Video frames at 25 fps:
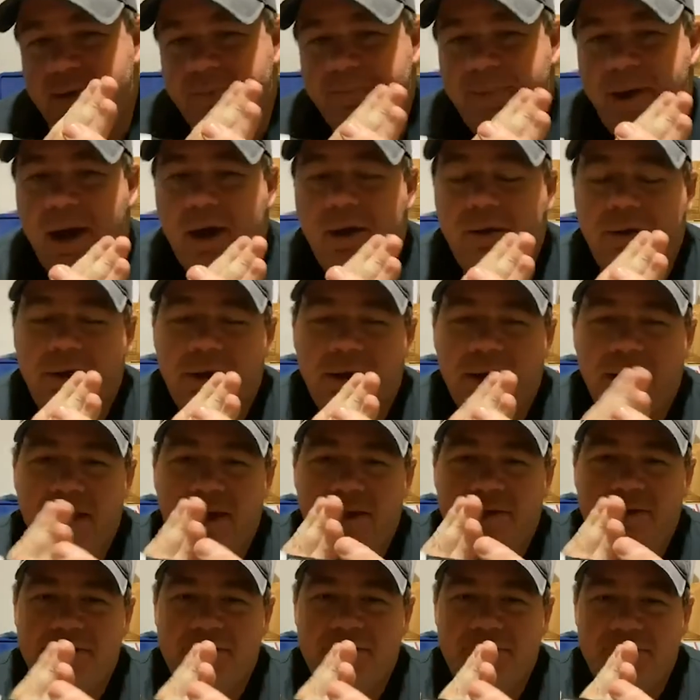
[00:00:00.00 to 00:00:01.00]
the barrel and it
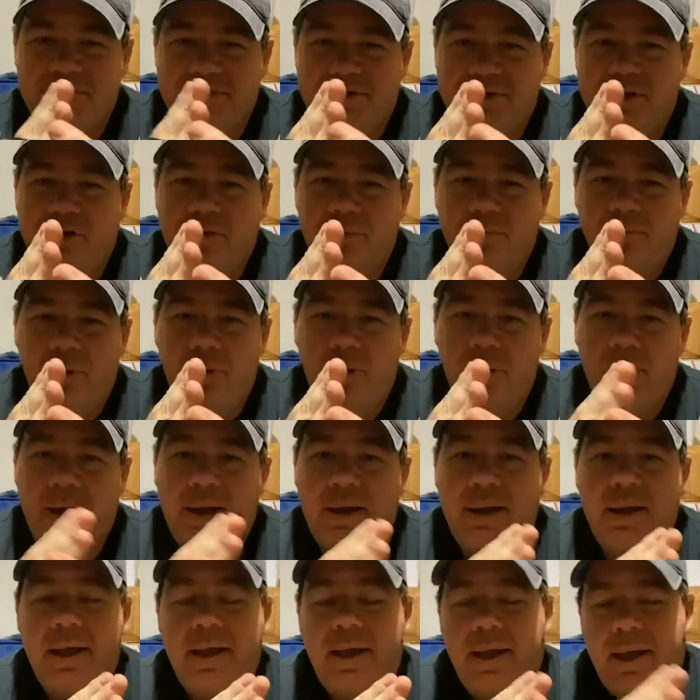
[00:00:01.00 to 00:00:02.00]
gets to a certain
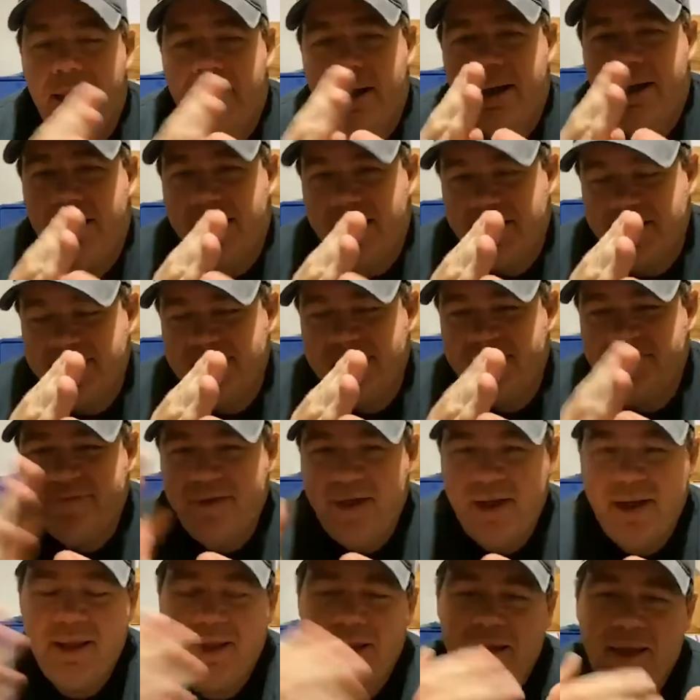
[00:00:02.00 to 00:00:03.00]
point and it hits the
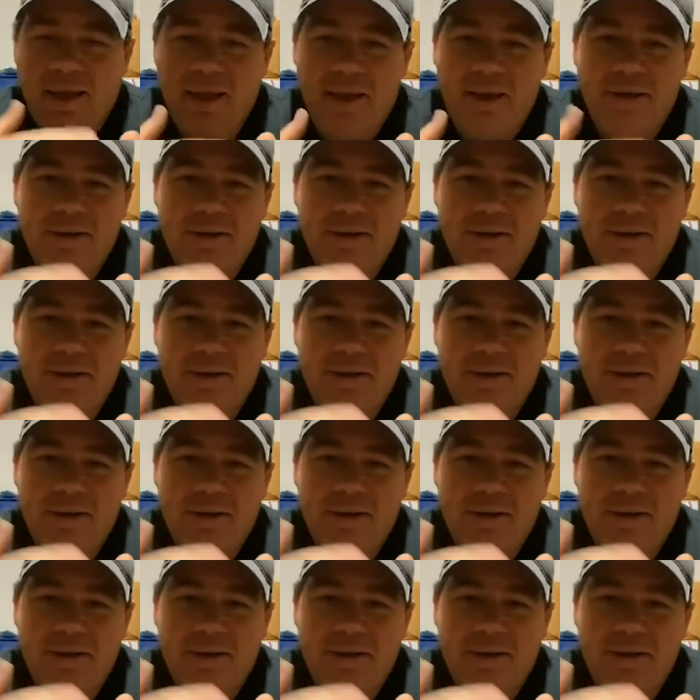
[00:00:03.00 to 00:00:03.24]
venting and